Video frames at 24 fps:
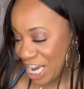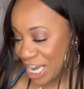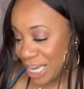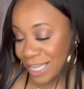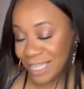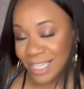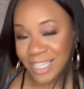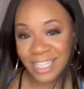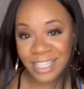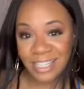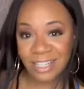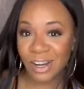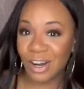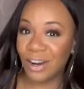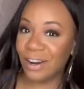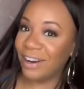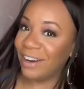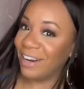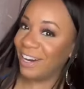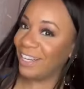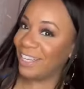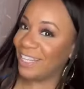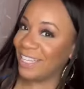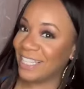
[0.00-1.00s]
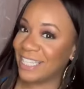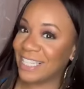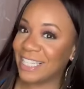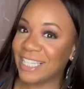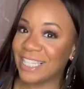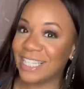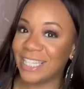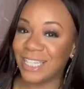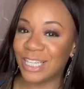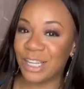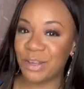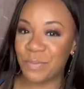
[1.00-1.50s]
Sorry, this
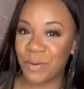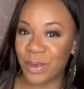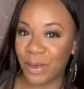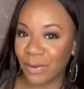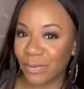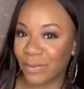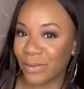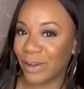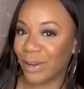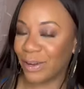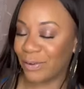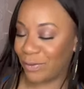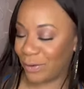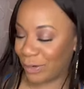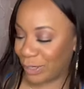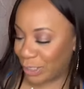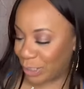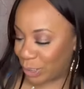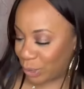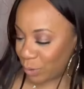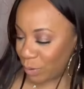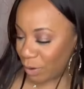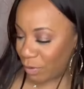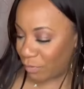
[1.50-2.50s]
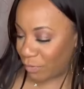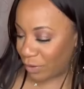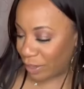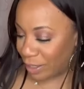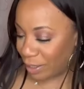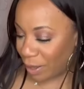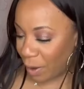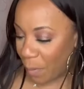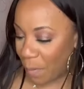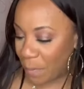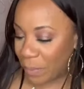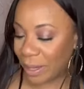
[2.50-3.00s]
is going to be a very, very short
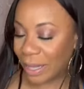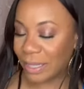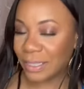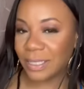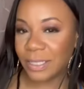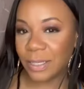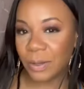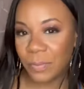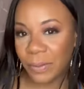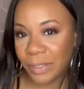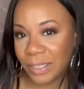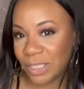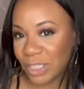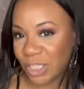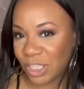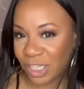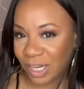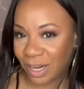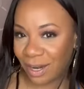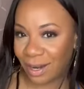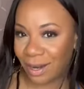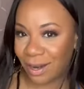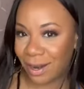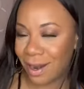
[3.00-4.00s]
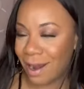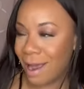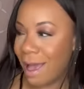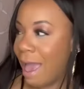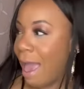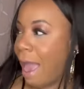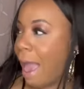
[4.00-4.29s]
video, but I did want to share.